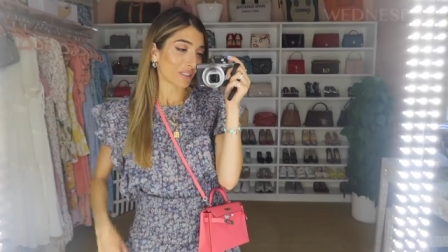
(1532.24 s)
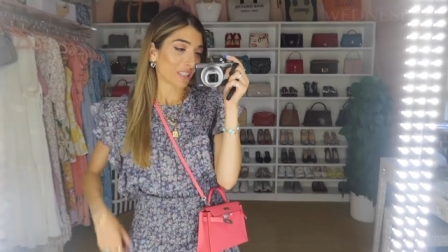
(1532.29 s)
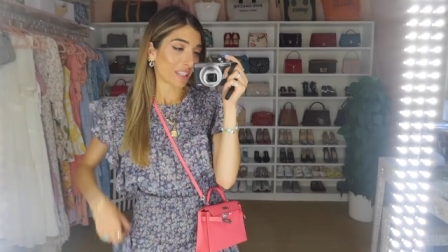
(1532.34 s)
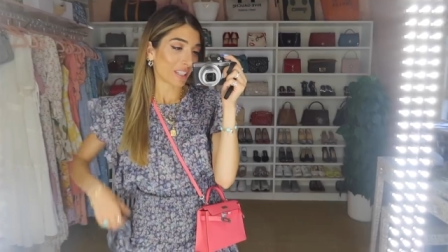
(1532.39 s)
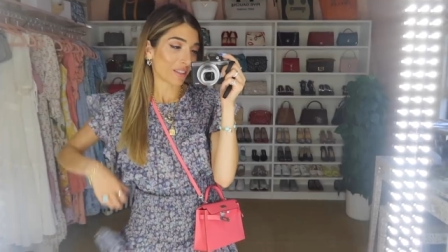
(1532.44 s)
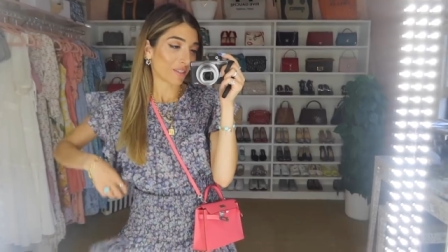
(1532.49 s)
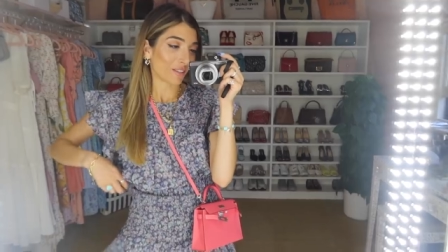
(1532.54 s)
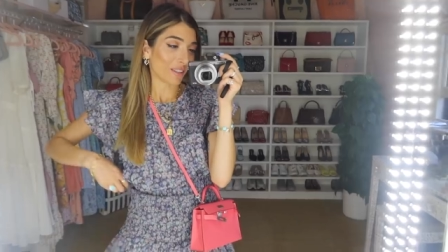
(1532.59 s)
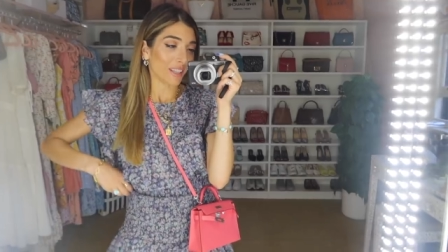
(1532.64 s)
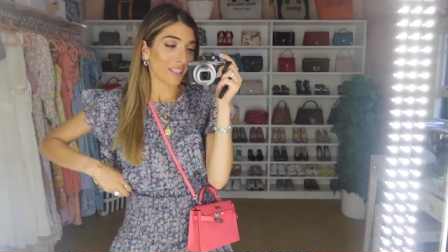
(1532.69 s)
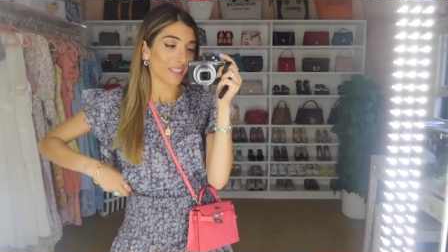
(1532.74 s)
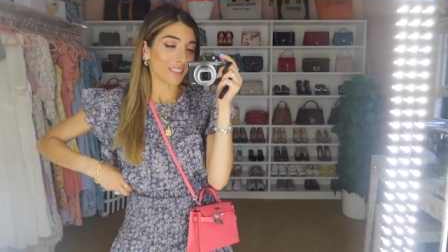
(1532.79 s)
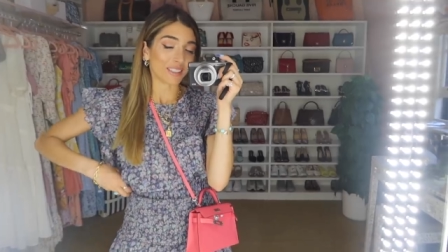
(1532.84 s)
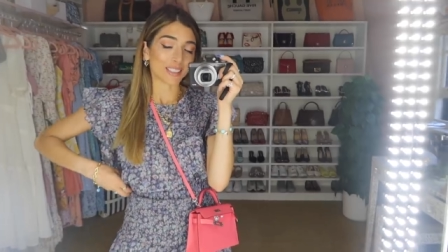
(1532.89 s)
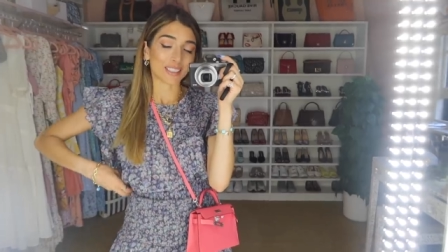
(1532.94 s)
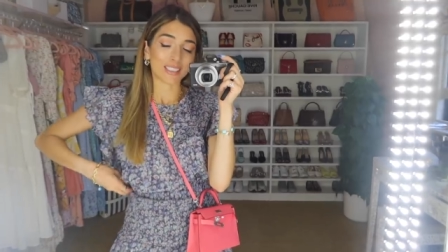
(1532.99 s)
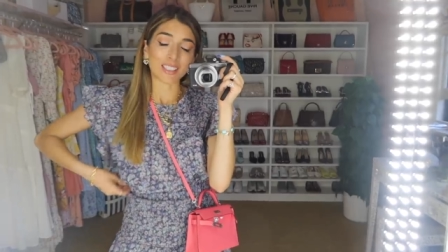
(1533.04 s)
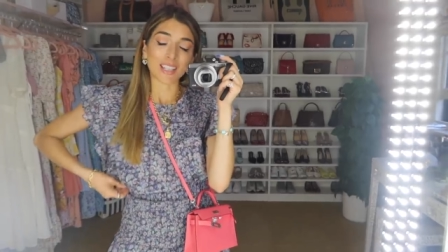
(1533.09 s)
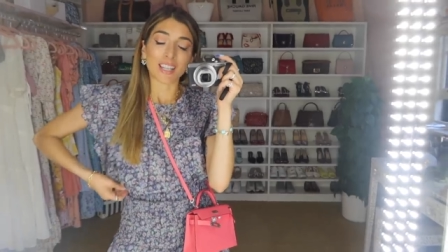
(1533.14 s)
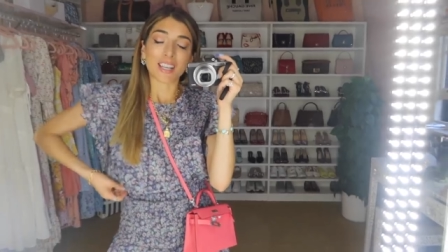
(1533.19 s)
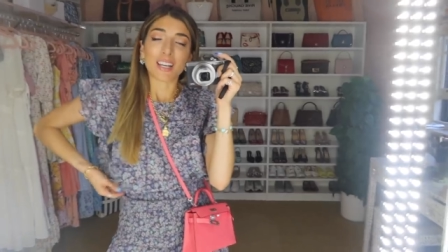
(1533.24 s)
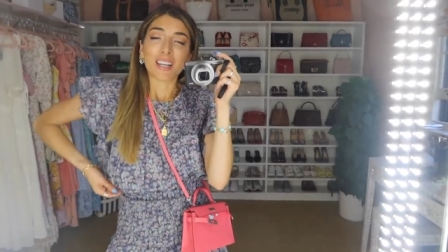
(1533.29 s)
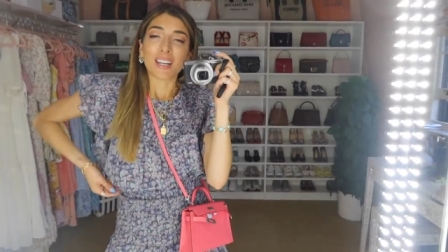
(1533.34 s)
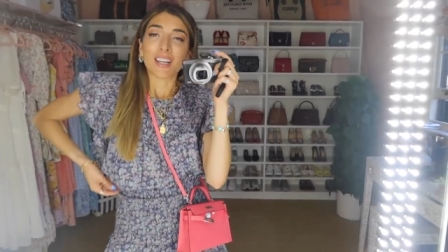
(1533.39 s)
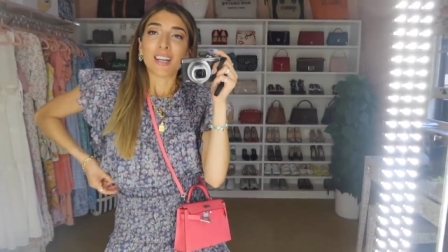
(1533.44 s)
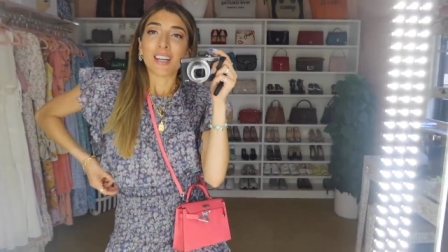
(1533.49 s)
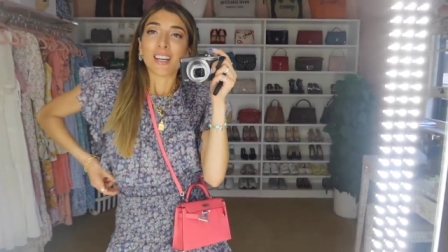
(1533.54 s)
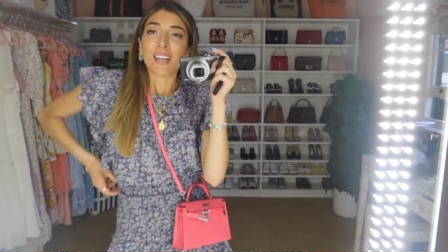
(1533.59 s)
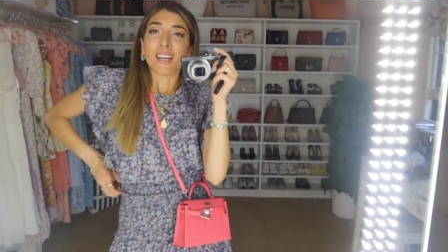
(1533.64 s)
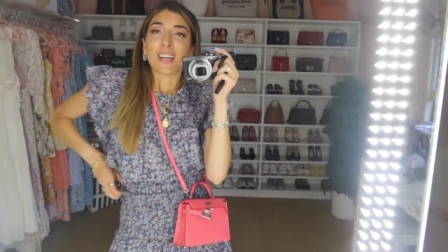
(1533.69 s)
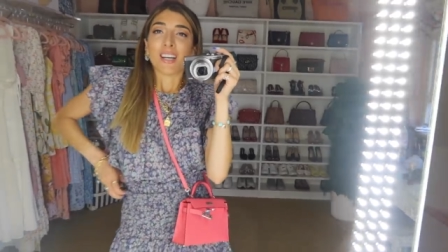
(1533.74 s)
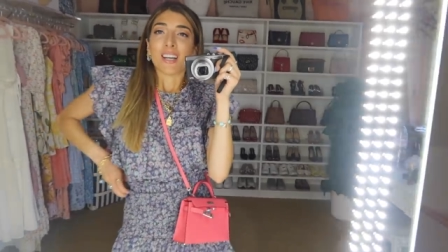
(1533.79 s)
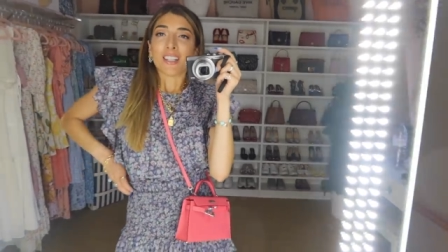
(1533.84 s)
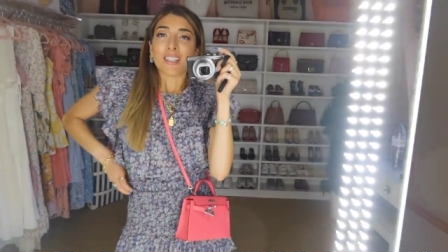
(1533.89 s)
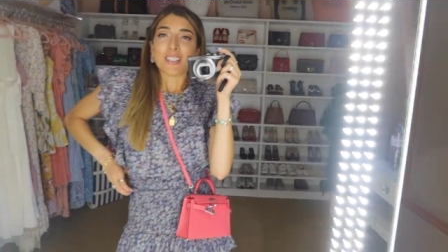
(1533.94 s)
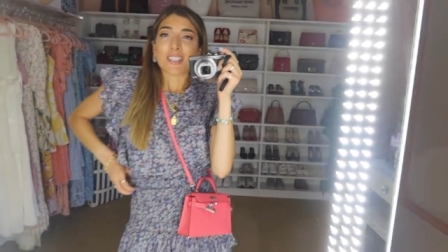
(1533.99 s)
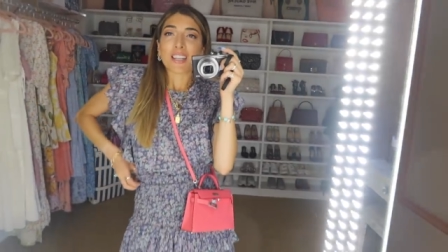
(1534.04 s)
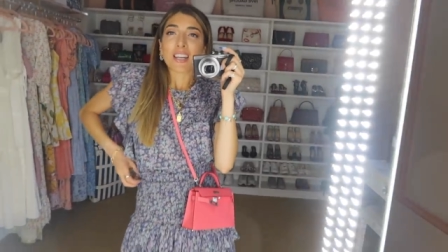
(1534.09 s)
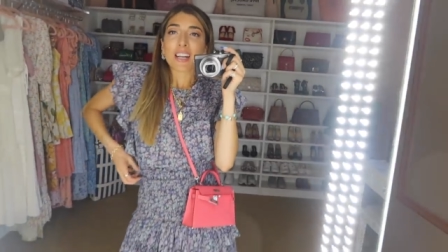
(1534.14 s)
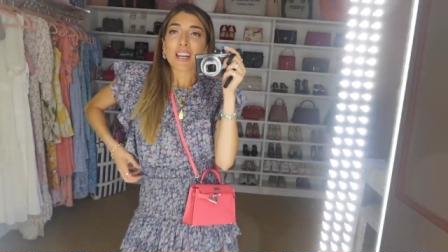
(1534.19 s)
dinner is
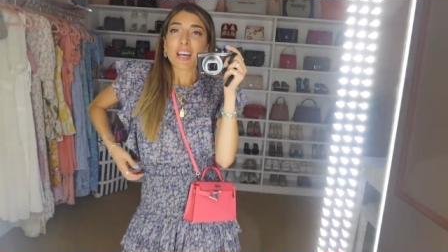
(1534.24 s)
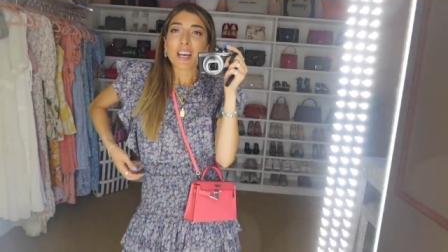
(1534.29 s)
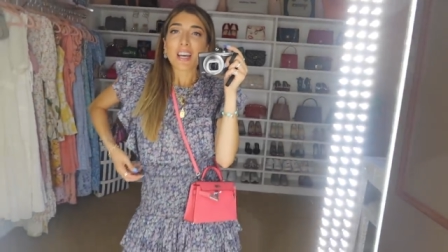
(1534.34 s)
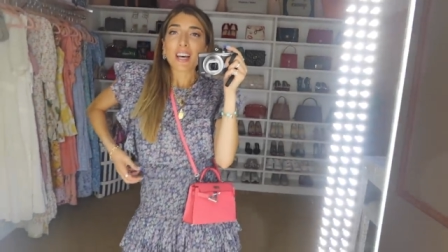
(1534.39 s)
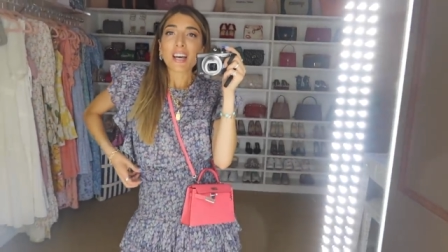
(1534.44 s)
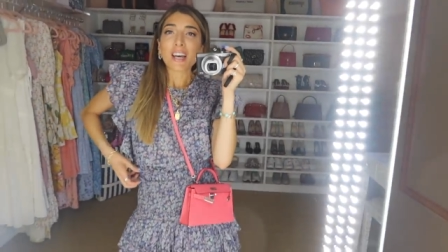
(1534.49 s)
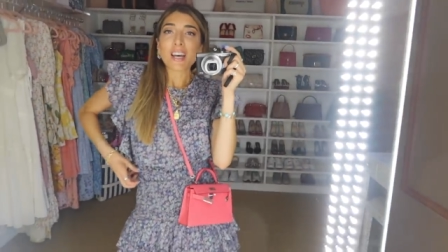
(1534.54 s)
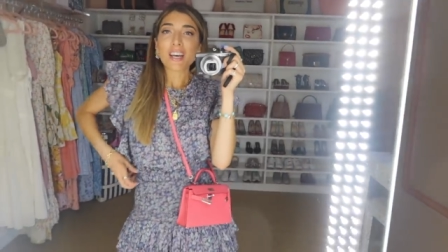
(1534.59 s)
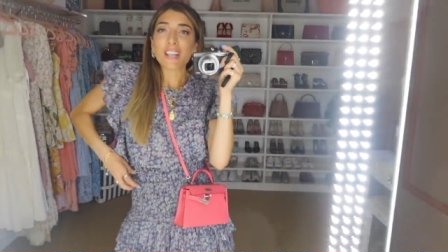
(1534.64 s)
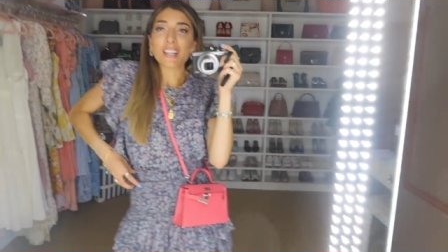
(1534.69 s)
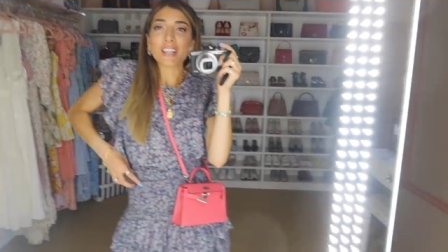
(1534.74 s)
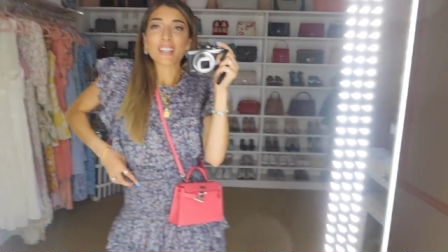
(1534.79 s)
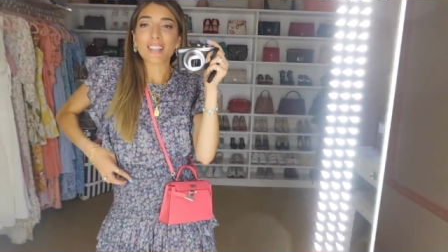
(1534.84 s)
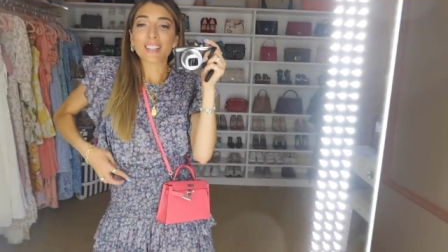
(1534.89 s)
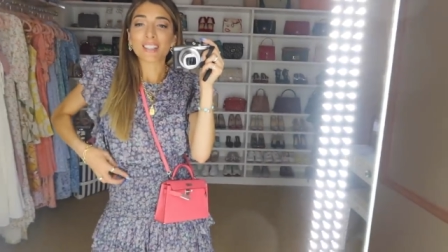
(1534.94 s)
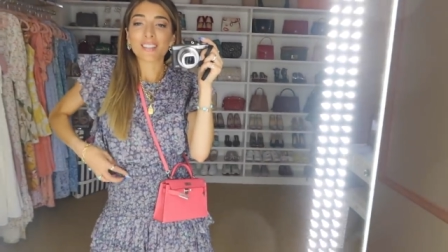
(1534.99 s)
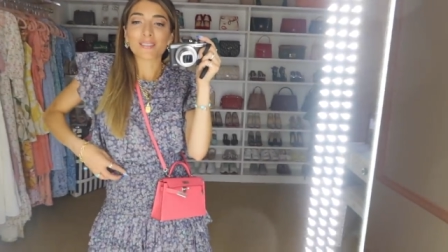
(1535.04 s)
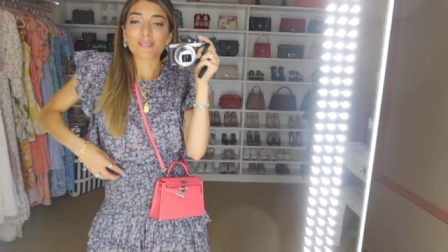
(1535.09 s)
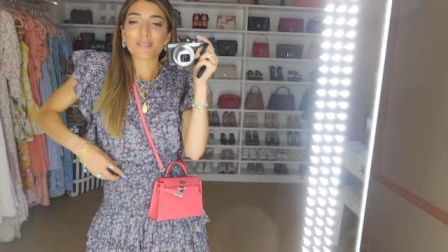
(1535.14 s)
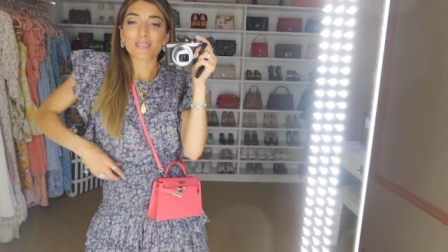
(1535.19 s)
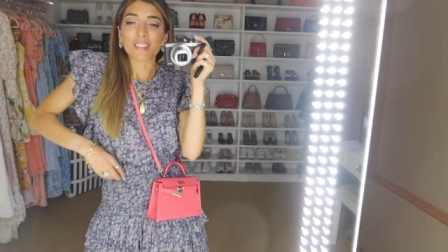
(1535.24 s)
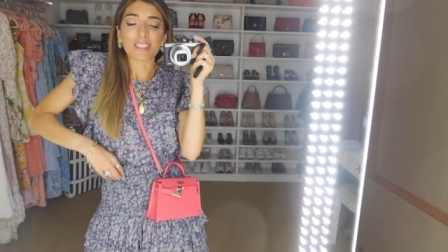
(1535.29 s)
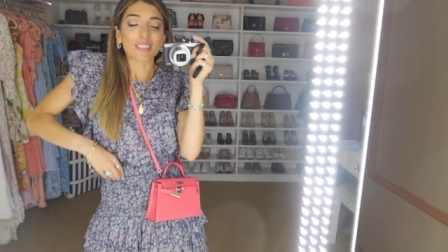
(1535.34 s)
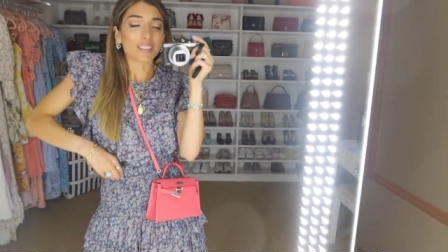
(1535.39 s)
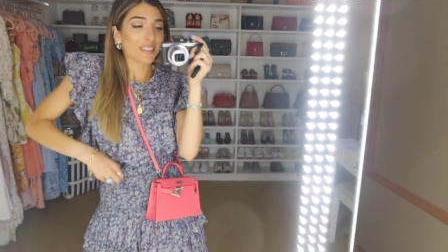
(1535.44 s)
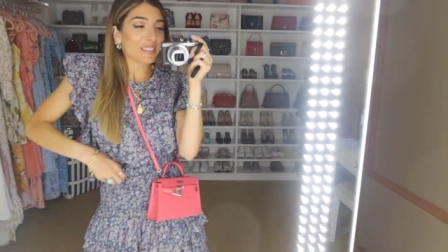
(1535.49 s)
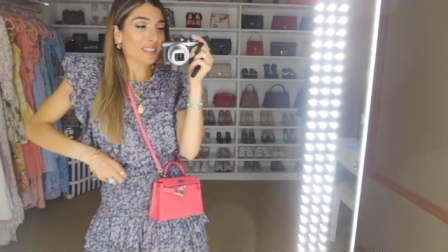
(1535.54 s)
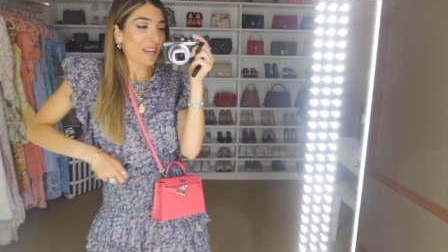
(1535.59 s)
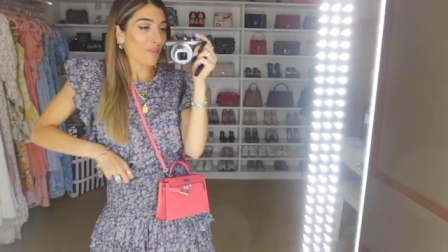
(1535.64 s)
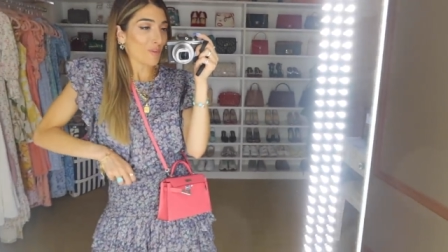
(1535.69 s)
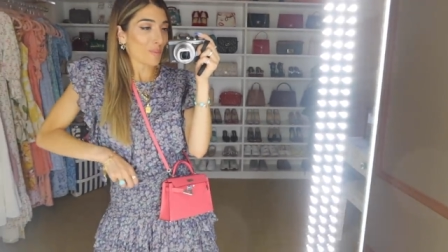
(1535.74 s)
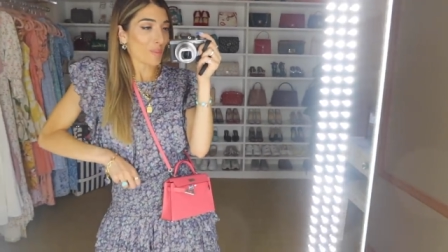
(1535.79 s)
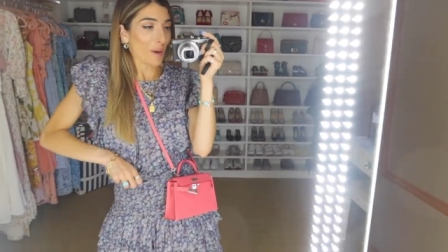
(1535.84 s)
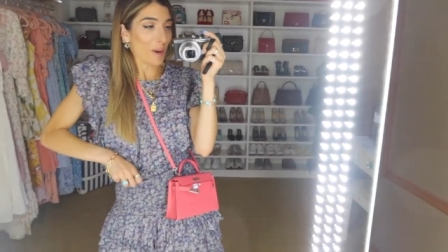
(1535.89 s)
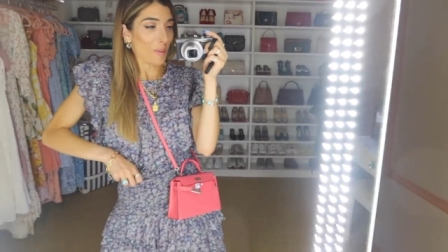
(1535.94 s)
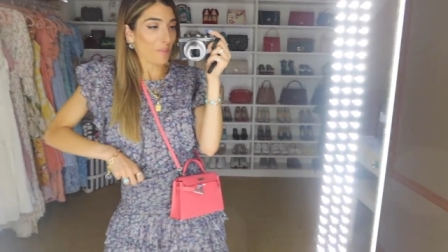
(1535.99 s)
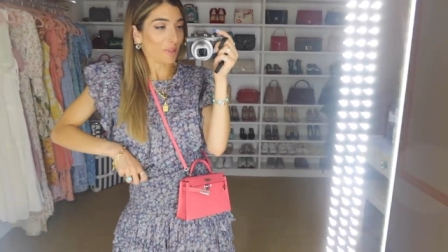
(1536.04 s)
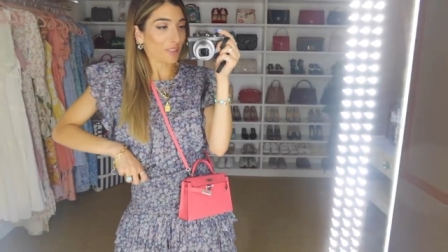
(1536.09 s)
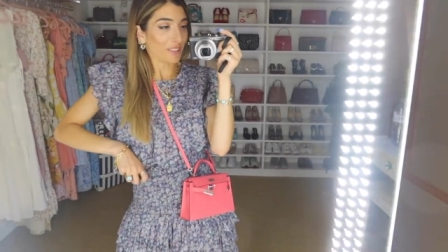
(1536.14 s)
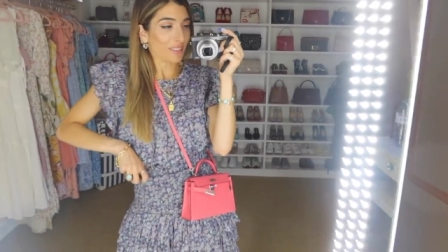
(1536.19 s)
dinner that doesn't have a
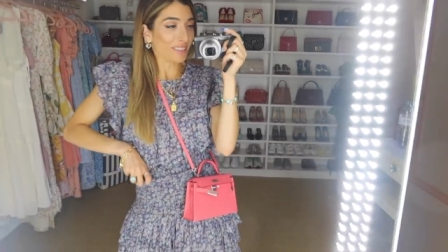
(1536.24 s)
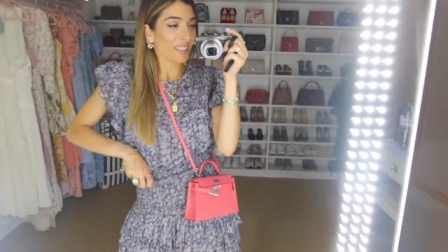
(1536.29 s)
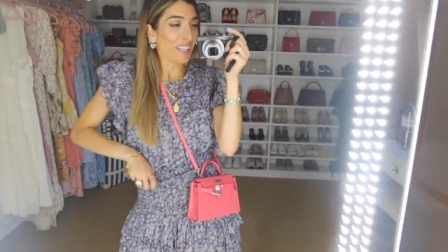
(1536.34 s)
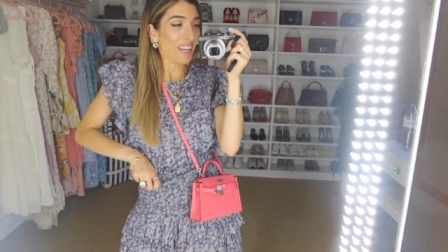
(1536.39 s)
purpose